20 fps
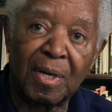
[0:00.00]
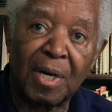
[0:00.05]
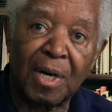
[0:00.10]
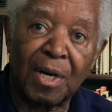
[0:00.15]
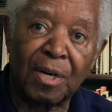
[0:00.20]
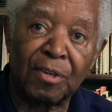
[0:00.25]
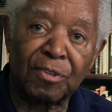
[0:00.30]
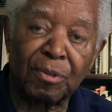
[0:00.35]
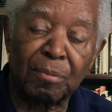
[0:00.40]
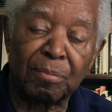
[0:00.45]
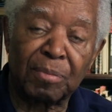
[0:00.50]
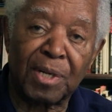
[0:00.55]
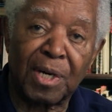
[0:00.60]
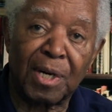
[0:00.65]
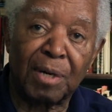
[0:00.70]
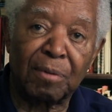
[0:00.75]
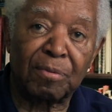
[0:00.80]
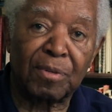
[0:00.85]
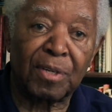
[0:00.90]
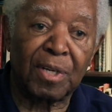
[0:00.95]
I
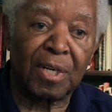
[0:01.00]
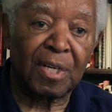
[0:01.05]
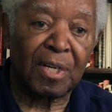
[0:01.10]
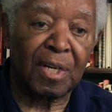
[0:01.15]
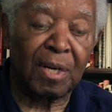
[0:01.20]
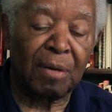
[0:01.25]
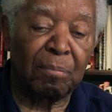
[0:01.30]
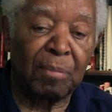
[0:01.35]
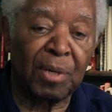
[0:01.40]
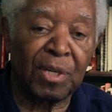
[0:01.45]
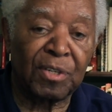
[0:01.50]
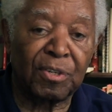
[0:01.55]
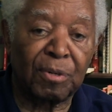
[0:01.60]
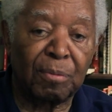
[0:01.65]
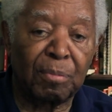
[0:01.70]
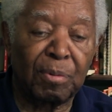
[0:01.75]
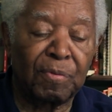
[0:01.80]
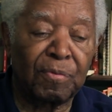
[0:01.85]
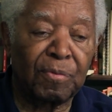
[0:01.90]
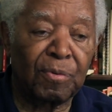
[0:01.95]
sometimes think, and I've
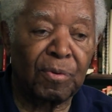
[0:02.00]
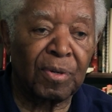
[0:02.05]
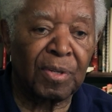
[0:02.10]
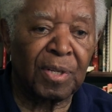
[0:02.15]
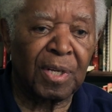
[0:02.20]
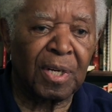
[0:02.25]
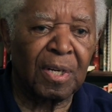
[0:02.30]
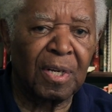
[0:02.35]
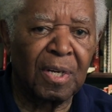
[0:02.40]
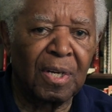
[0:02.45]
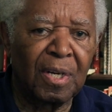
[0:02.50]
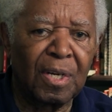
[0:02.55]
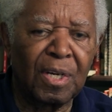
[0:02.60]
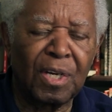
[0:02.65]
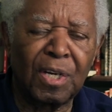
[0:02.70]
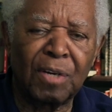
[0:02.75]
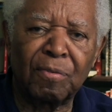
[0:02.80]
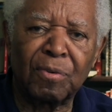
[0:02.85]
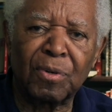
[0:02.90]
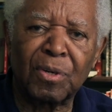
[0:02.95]
mentioned before, that
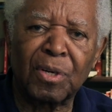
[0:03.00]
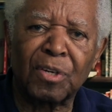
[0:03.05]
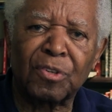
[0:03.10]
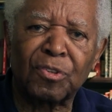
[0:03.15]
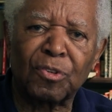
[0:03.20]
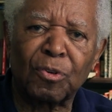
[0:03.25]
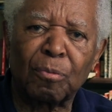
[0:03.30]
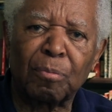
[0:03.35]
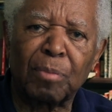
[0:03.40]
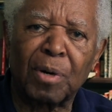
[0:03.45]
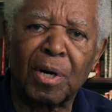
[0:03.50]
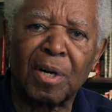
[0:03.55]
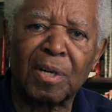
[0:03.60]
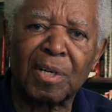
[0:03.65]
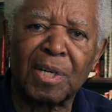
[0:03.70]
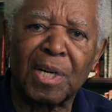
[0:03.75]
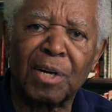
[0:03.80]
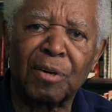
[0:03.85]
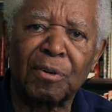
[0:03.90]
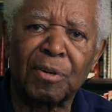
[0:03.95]
if you get so
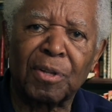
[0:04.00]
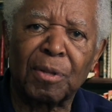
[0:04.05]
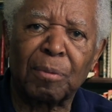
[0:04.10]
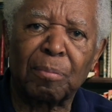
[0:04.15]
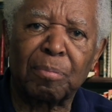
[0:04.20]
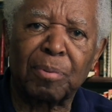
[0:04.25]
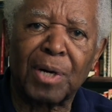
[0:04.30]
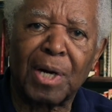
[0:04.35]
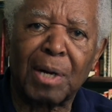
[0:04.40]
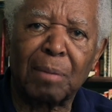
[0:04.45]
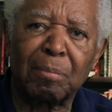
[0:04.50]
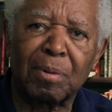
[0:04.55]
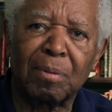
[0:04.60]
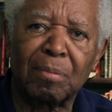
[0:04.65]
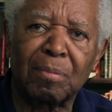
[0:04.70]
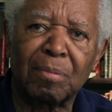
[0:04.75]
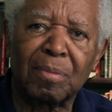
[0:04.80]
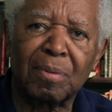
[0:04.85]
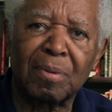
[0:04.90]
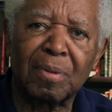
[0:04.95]
bogged down in the
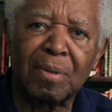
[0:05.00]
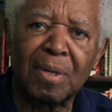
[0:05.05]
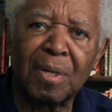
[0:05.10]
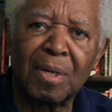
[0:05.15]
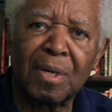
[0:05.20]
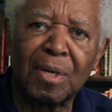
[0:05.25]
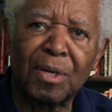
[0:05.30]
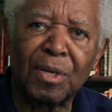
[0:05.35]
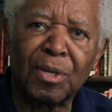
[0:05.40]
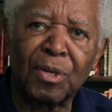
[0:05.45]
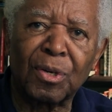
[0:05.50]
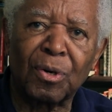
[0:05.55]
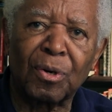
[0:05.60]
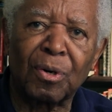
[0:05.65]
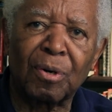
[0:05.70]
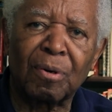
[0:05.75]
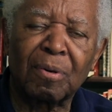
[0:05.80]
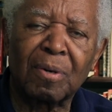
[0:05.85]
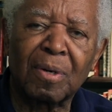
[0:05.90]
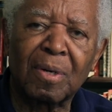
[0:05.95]
problem,
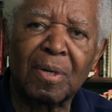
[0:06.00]
your